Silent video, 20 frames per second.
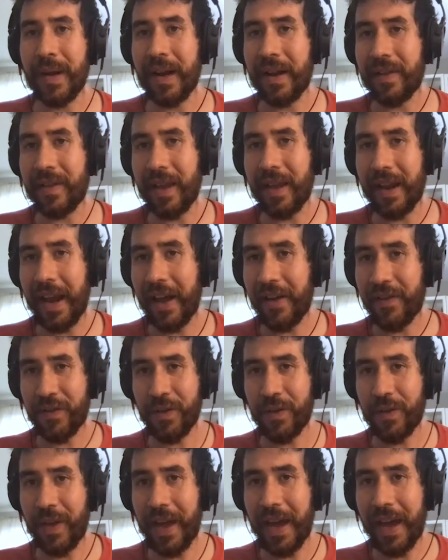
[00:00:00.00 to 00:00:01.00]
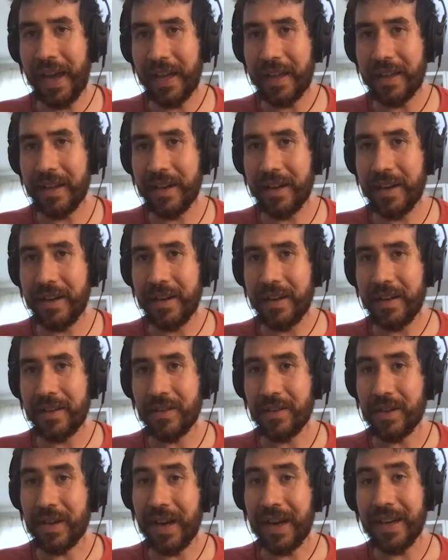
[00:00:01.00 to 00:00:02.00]
And then after that,
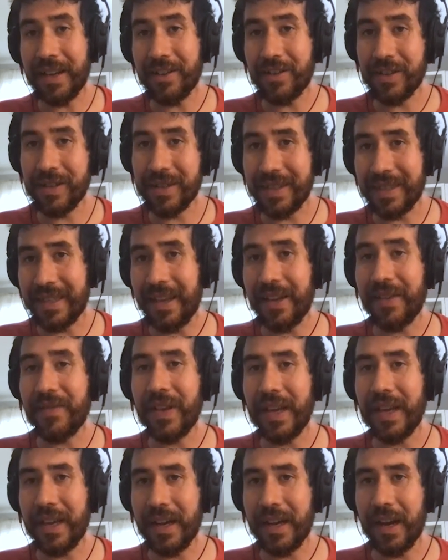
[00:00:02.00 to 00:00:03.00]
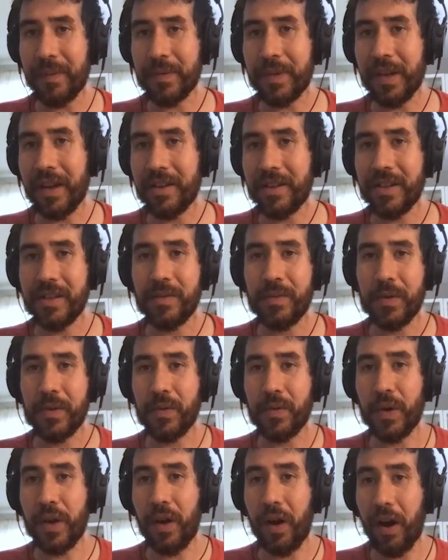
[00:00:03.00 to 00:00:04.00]
you're kind of just divvying up touches
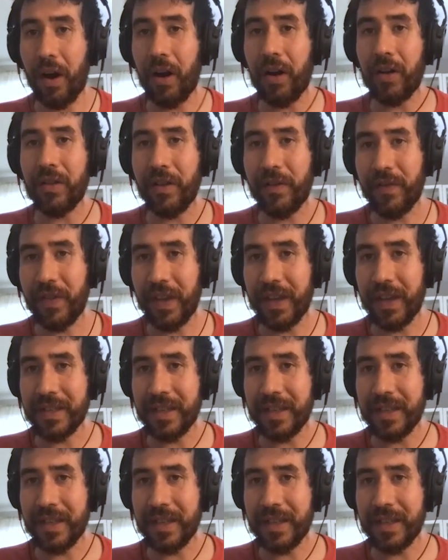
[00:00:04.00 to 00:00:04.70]
between all of these